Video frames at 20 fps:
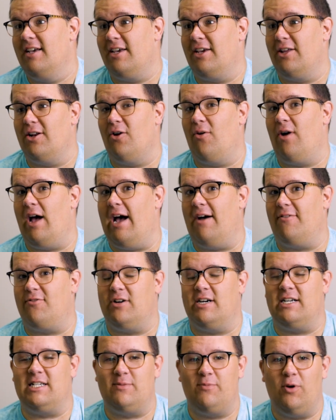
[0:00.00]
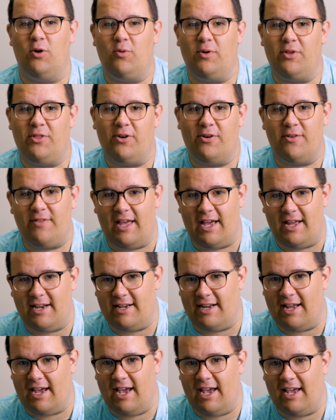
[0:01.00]
You know, after I spoke with her that
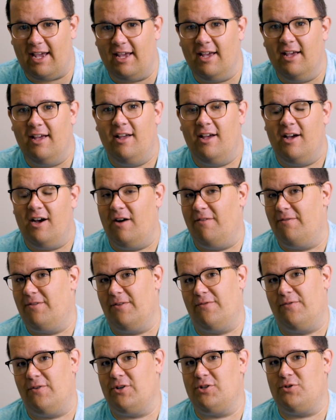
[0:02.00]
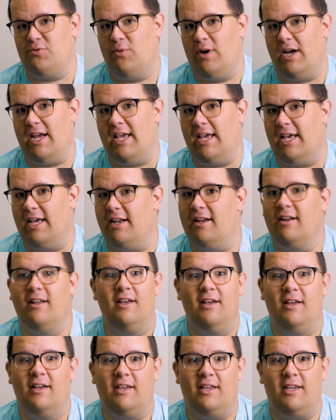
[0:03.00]
day of the first weigh-in,
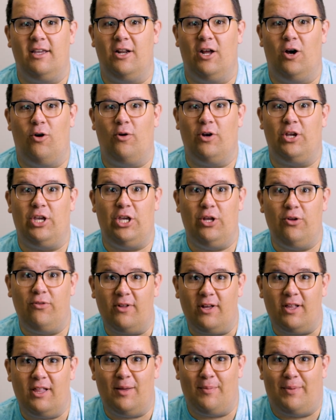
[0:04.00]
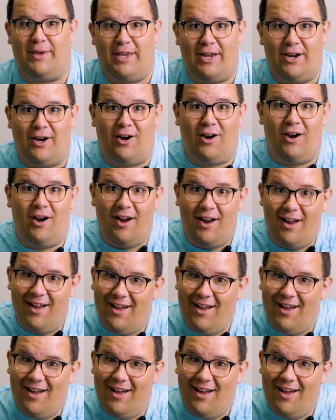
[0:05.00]
you know, cue the clip here.